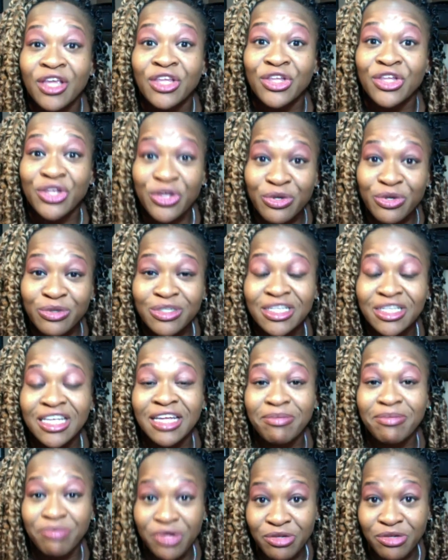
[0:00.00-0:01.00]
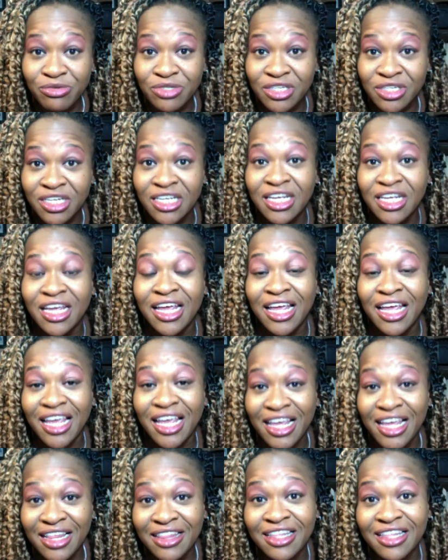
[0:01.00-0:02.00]
Using music
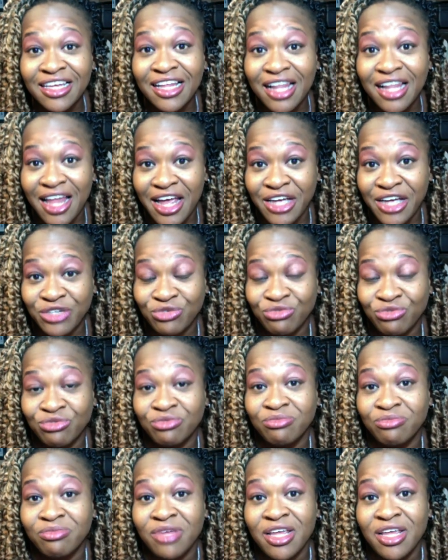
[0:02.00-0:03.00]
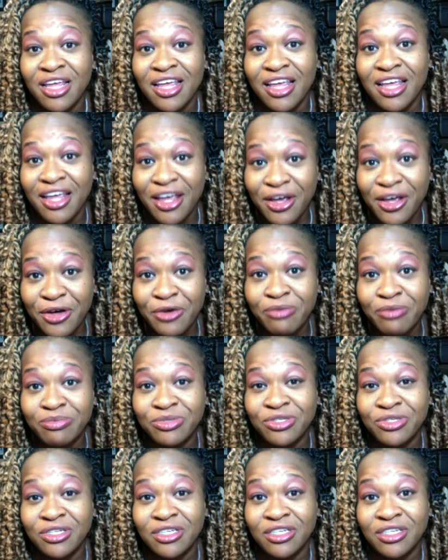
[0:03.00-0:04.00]
in the classroom
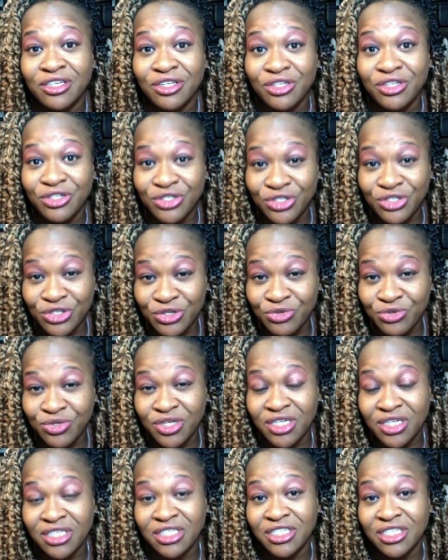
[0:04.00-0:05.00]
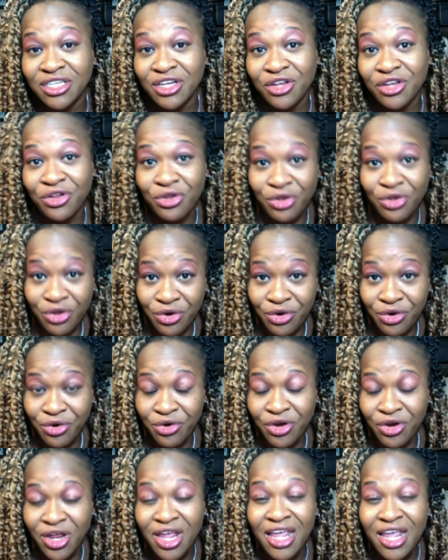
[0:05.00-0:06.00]
helps students
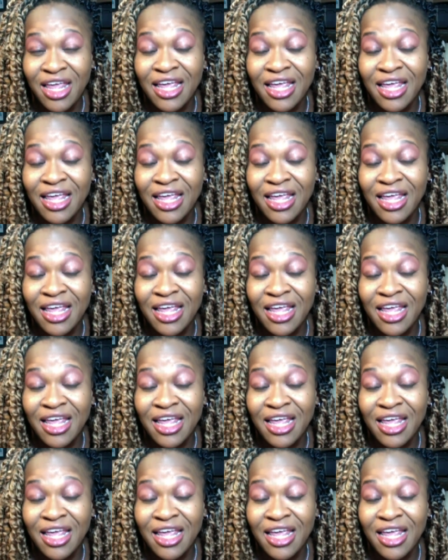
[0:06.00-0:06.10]
learn.